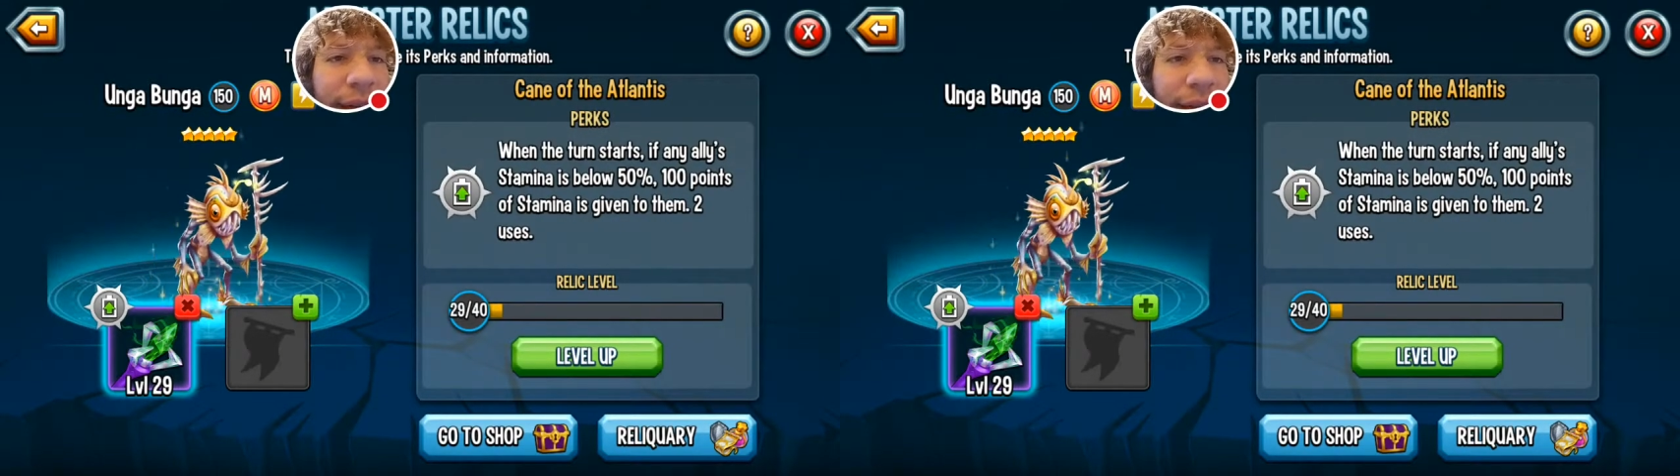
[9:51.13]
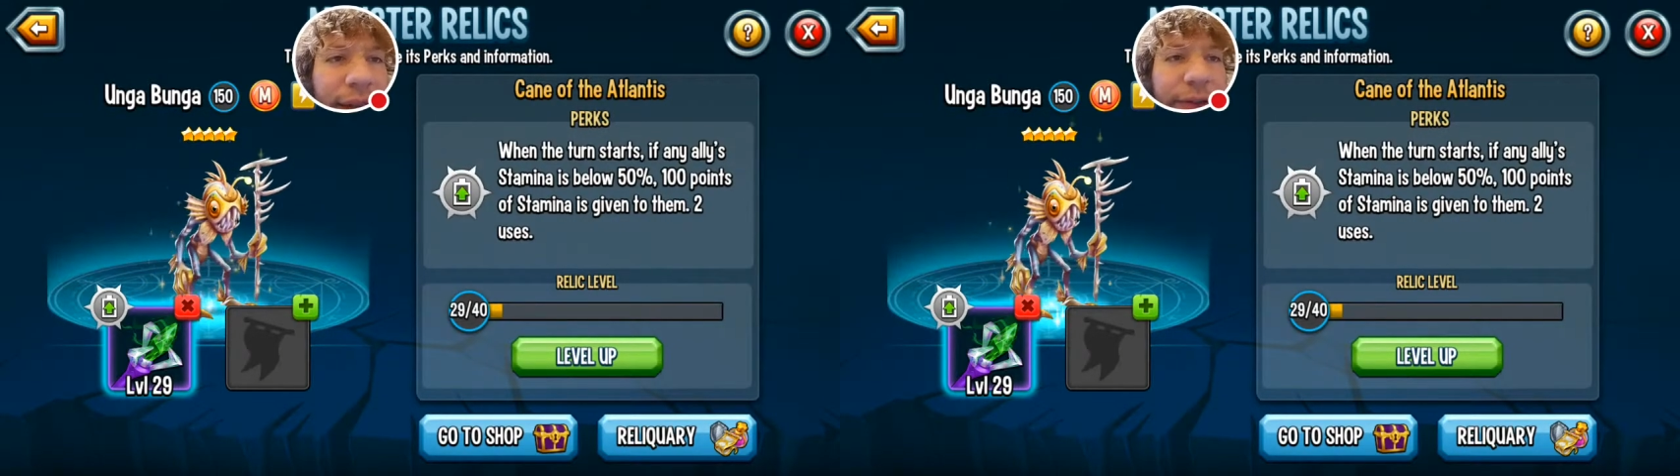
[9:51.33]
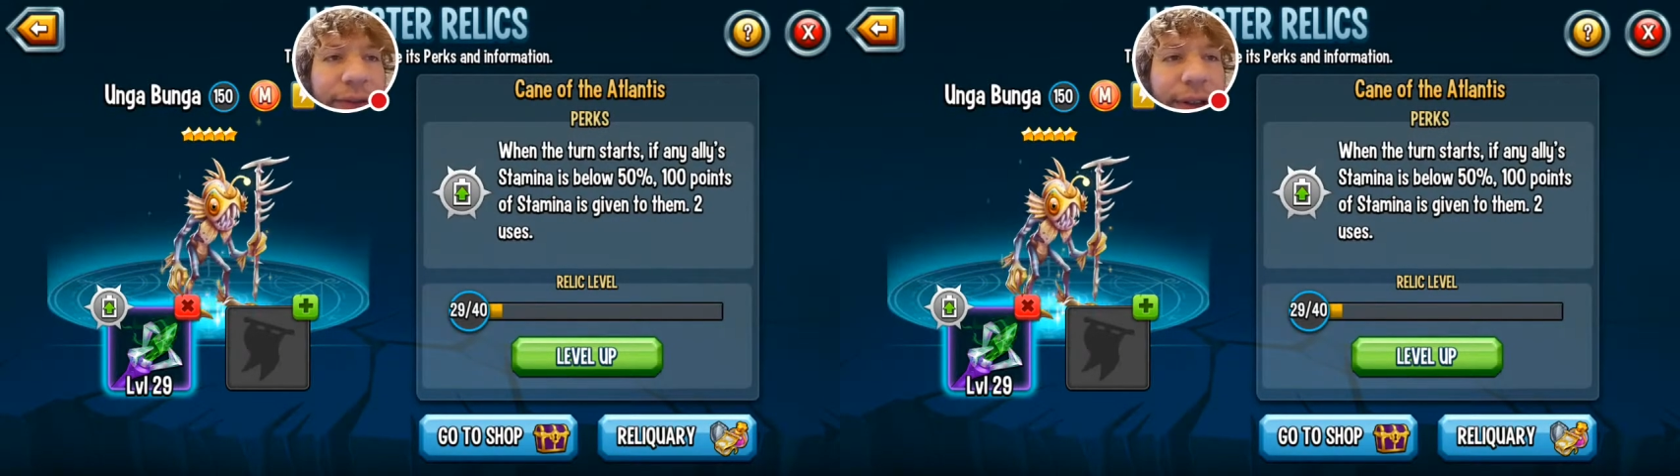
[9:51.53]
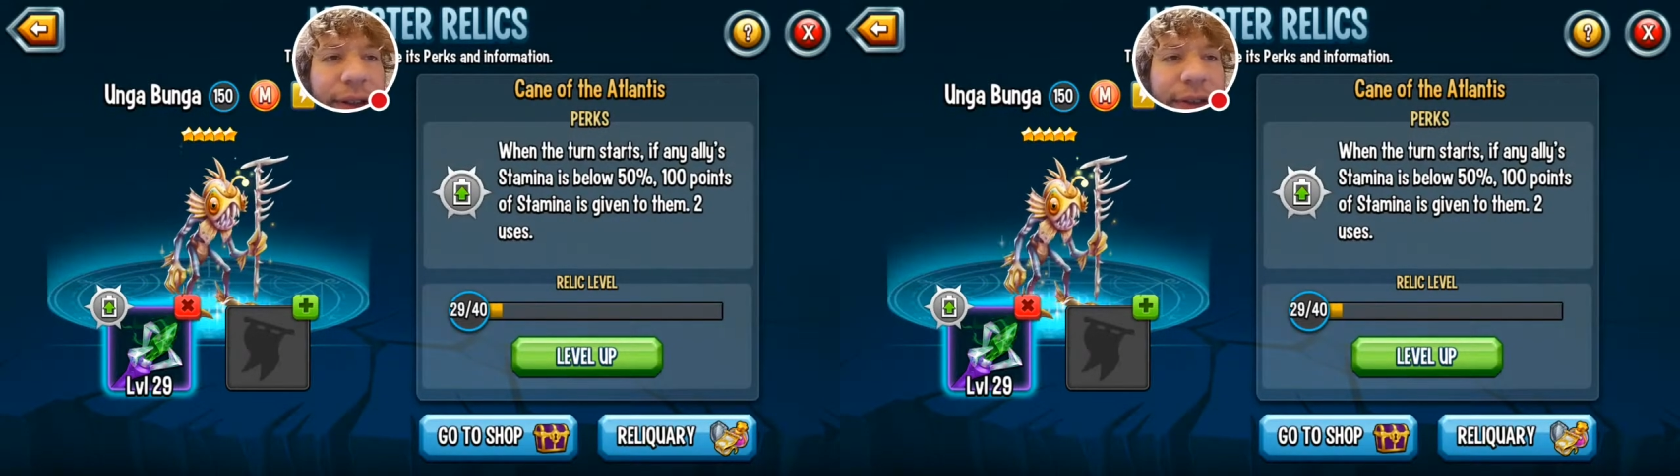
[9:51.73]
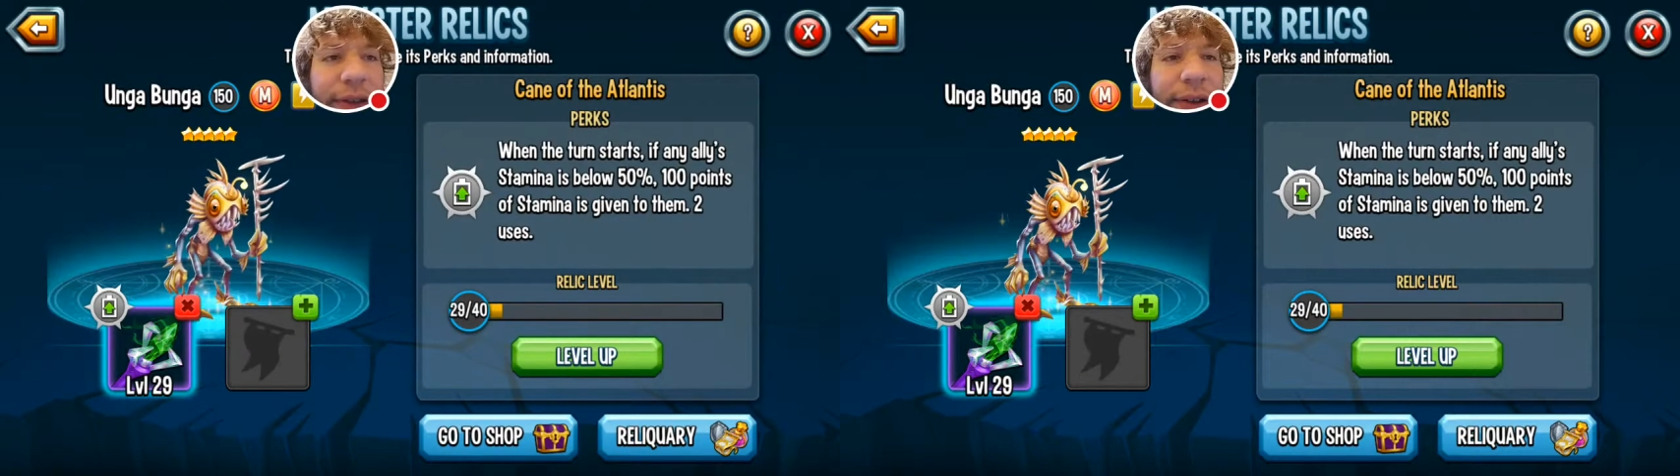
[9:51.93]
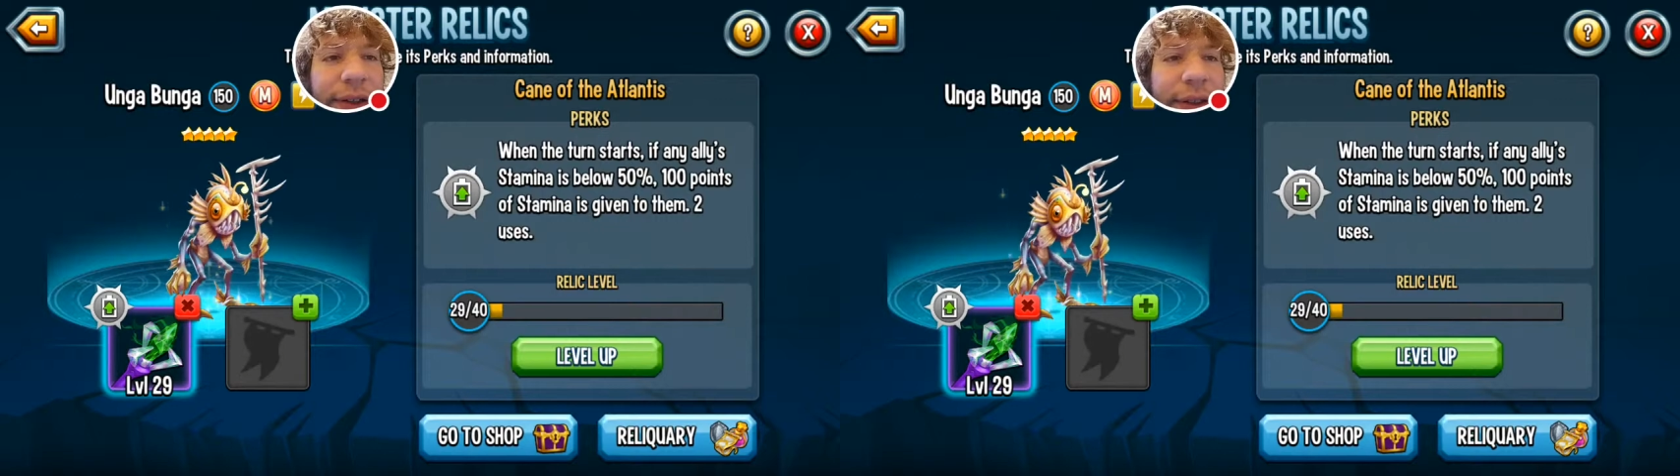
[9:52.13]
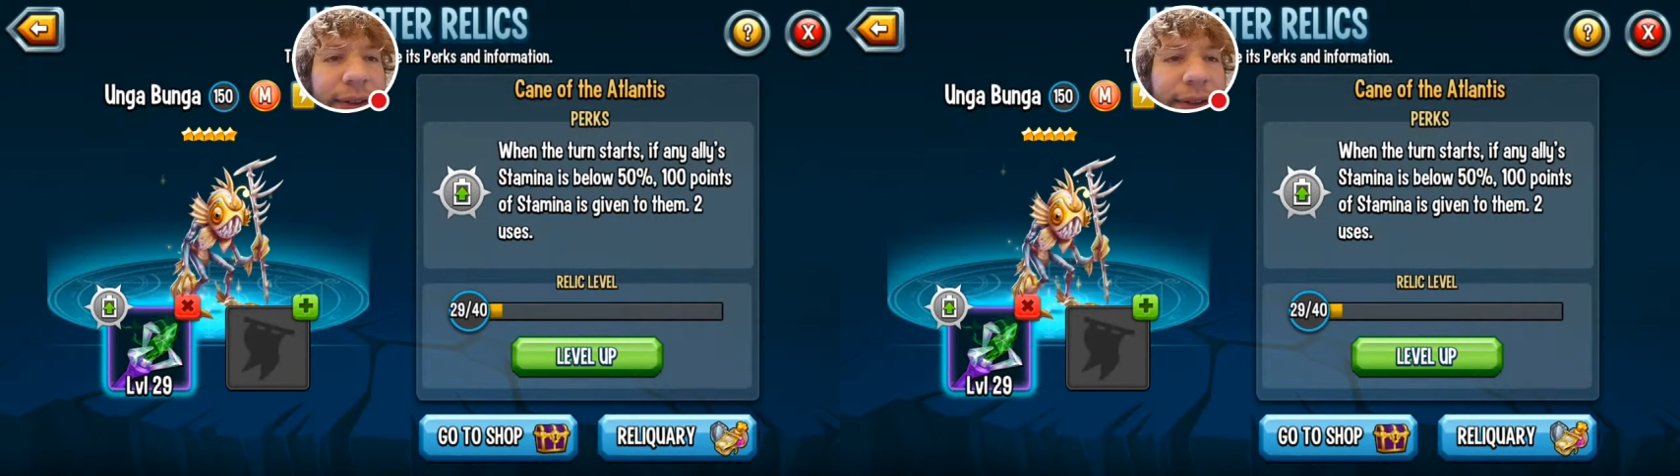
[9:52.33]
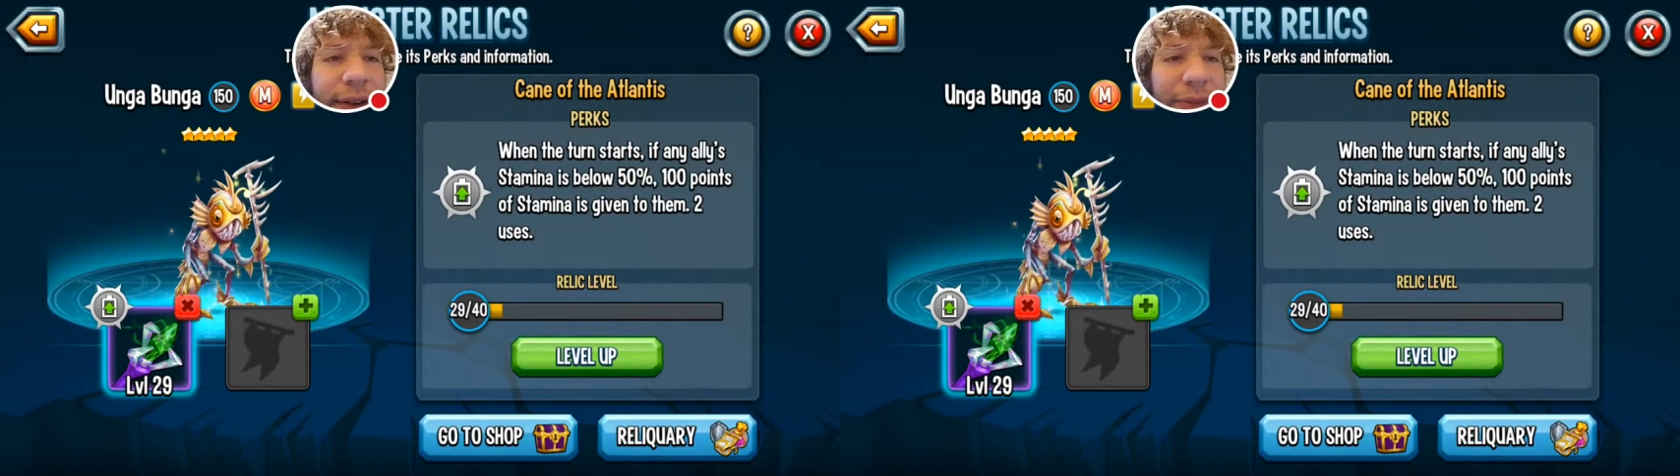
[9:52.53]
His relics aren't
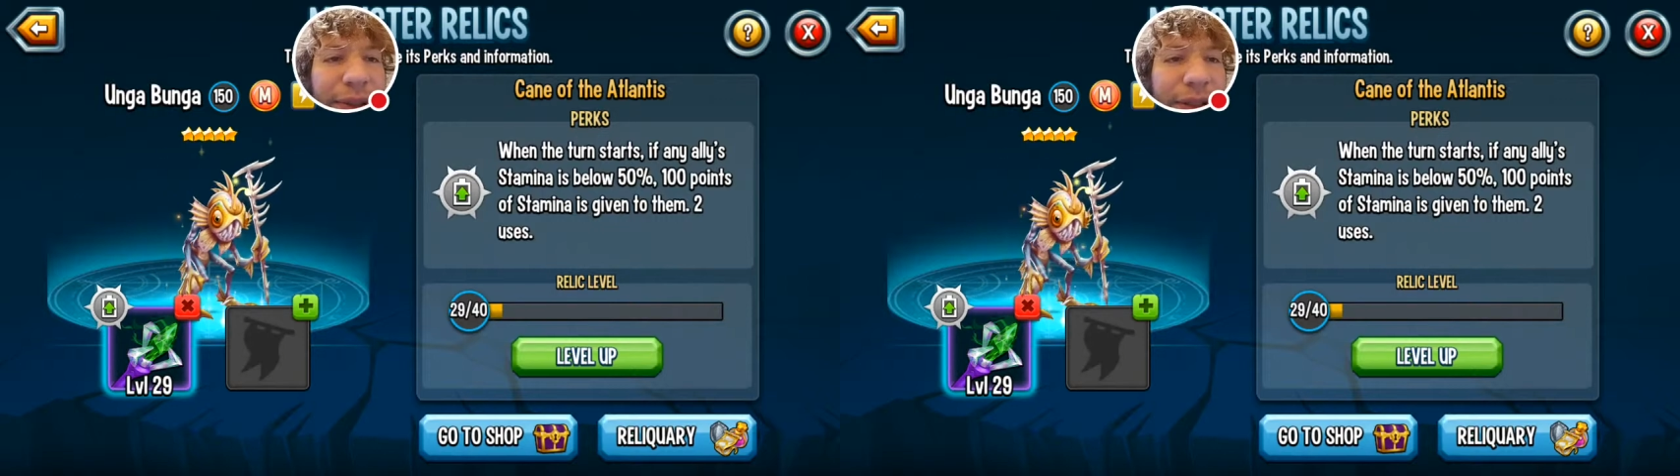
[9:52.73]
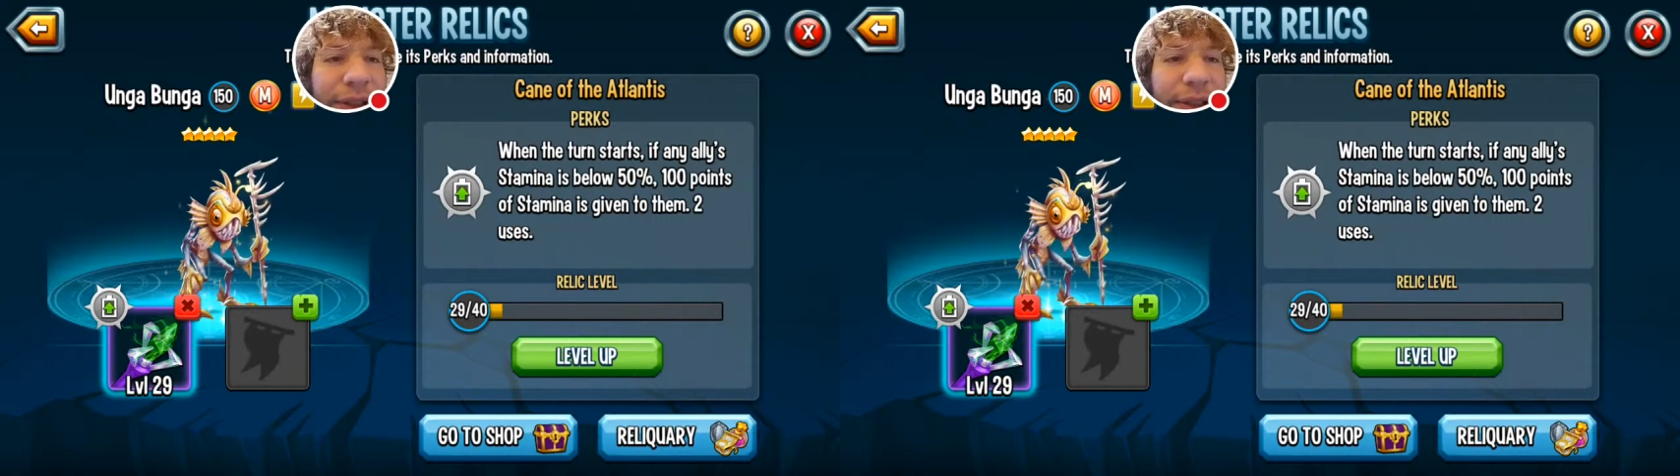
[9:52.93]
garbage.